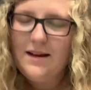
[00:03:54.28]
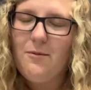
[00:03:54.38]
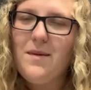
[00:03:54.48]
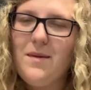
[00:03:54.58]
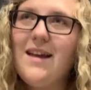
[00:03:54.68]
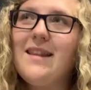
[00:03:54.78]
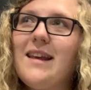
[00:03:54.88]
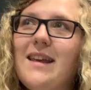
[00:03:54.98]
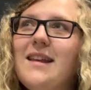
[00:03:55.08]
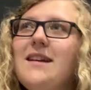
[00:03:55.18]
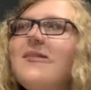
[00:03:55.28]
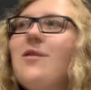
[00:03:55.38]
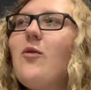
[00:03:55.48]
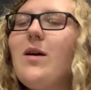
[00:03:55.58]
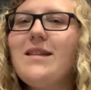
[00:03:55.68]
Man,
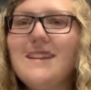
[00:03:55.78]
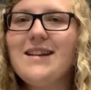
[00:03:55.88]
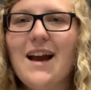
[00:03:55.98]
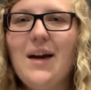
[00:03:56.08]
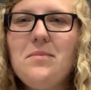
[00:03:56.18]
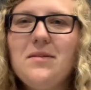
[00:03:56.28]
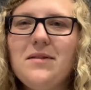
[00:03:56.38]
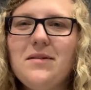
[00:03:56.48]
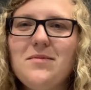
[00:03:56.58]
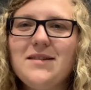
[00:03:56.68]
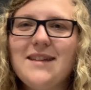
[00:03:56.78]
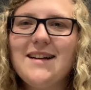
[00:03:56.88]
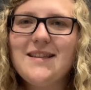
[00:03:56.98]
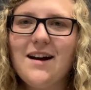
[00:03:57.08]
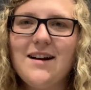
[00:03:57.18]
how applicable is that to